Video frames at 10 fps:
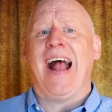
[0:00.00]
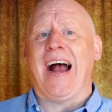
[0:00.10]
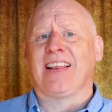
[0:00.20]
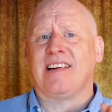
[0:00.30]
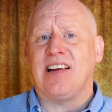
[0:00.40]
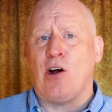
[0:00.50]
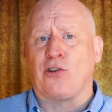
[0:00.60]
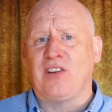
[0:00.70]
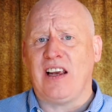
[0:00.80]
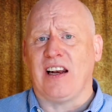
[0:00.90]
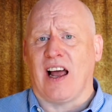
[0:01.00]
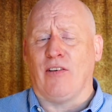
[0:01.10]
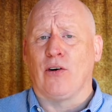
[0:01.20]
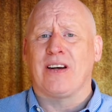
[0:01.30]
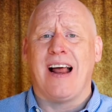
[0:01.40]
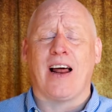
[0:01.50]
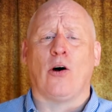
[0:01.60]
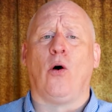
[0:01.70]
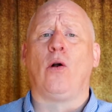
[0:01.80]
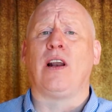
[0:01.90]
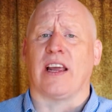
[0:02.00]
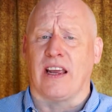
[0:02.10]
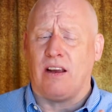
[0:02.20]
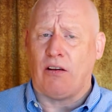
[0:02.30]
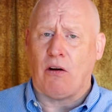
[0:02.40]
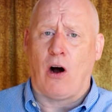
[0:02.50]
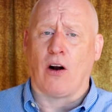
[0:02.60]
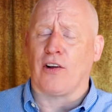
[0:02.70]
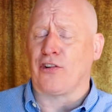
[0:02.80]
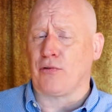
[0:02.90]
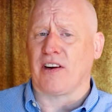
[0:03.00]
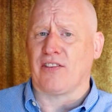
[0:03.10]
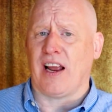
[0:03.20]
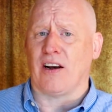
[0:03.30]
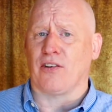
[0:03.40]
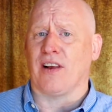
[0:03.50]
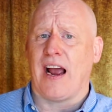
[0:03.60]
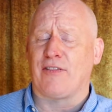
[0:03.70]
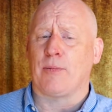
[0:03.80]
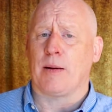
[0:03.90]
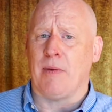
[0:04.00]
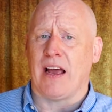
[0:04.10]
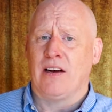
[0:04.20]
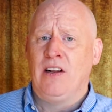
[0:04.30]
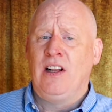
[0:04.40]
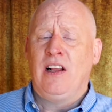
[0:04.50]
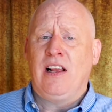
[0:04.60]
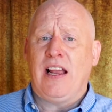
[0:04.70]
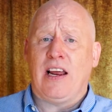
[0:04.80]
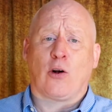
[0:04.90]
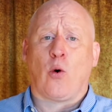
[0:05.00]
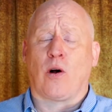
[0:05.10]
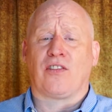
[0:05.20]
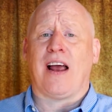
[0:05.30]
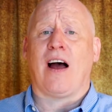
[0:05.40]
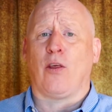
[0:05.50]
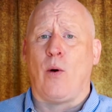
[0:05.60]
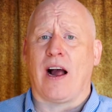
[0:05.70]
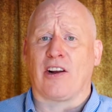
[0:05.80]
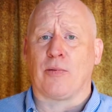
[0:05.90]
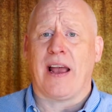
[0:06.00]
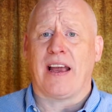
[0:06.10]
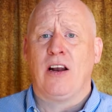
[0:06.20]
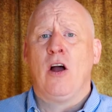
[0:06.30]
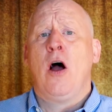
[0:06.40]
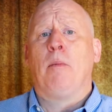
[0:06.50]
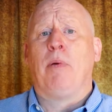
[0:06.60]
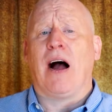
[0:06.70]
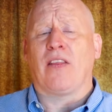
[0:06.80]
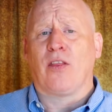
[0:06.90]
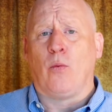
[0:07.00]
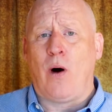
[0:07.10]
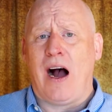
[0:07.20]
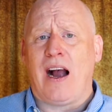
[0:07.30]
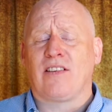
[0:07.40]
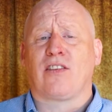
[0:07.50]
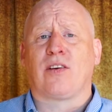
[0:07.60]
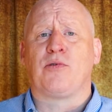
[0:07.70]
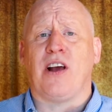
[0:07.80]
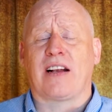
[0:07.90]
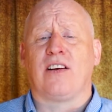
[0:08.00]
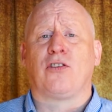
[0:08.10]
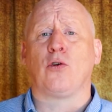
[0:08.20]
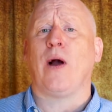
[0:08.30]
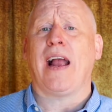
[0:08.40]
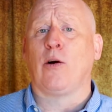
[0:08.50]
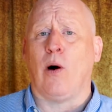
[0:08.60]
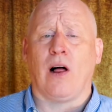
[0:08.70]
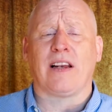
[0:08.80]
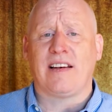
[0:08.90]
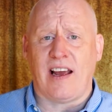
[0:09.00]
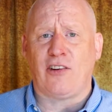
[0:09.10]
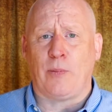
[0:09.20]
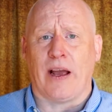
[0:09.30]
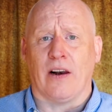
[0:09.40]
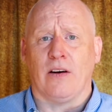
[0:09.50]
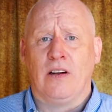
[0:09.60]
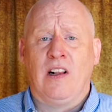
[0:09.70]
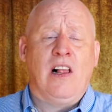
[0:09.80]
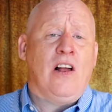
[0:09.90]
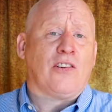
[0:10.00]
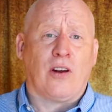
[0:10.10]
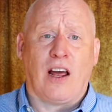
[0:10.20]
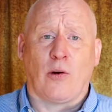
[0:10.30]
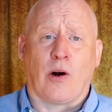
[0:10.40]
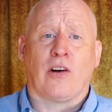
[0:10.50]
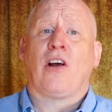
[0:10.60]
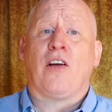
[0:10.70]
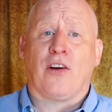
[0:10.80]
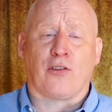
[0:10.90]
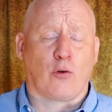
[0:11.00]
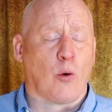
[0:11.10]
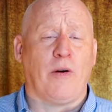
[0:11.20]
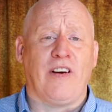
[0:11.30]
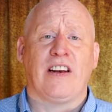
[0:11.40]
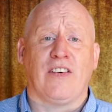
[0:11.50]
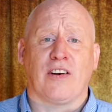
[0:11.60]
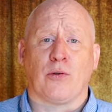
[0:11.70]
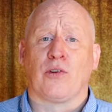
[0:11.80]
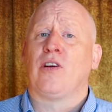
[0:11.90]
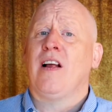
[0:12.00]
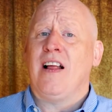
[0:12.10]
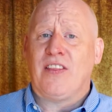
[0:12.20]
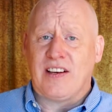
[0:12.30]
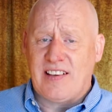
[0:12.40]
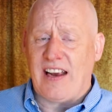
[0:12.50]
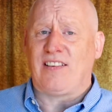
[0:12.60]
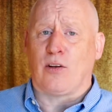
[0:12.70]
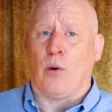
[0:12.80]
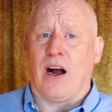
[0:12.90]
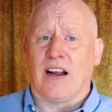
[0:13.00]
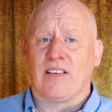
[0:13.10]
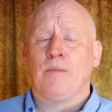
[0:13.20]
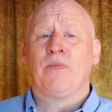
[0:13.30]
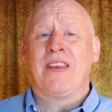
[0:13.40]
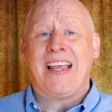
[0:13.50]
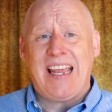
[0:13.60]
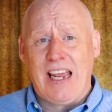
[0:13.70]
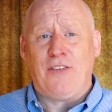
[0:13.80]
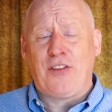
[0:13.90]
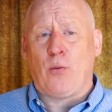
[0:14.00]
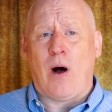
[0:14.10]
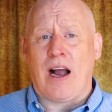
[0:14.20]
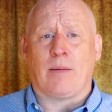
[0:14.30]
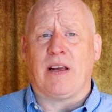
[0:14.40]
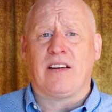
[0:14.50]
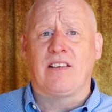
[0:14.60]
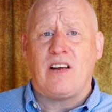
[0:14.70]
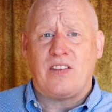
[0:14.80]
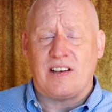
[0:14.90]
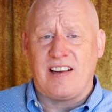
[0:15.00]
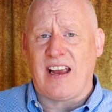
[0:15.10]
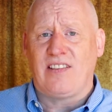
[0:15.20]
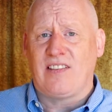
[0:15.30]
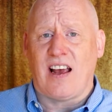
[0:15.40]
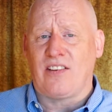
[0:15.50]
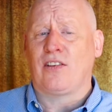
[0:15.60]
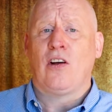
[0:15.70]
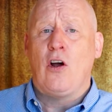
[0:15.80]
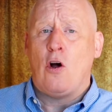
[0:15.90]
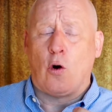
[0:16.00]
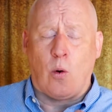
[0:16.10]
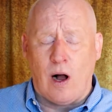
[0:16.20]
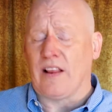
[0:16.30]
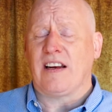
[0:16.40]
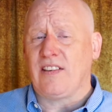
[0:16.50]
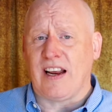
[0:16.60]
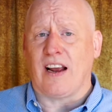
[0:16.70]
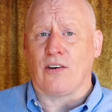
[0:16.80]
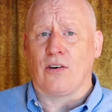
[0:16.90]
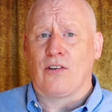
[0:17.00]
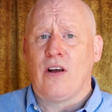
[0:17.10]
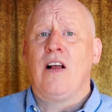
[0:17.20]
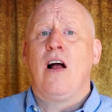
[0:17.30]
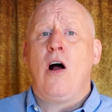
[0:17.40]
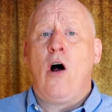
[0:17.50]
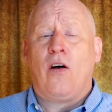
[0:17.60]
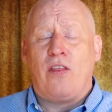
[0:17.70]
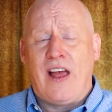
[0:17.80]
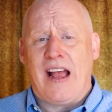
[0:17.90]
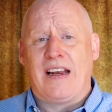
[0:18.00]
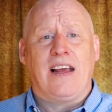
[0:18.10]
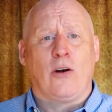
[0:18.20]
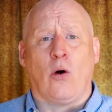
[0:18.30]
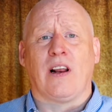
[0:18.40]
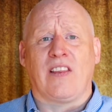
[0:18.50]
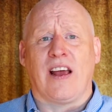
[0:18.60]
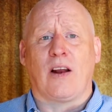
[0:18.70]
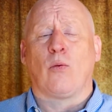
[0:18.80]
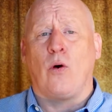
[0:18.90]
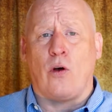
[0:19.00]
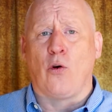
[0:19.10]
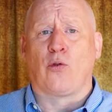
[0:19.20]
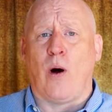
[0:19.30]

At the DOC level, not only are there strict standards that have to be met in accordance to how the wine is made, but the wines are subjected to a quality taste panel. So in other words, there's a group of individuals that taste the wines. If the wine meets the taste test quality standards, then and only then will those